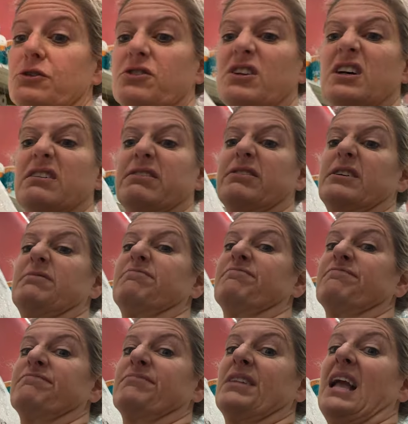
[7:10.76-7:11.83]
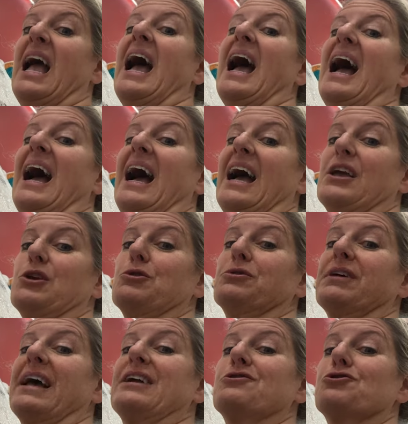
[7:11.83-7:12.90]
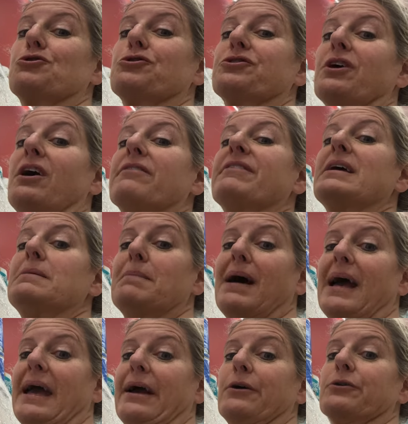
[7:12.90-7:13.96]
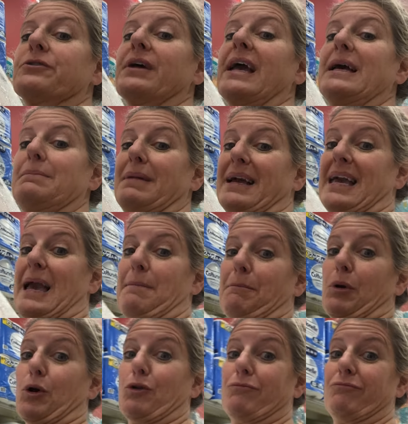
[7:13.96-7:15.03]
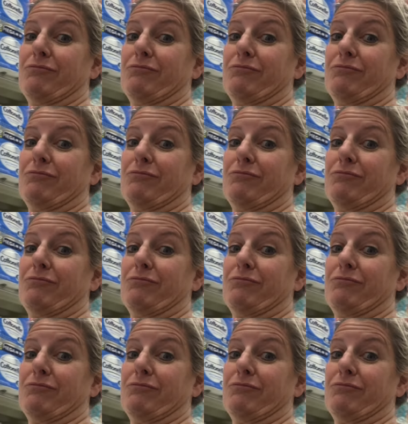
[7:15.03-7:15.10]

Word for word: stuff, I use Angel Soft in my house and my camper.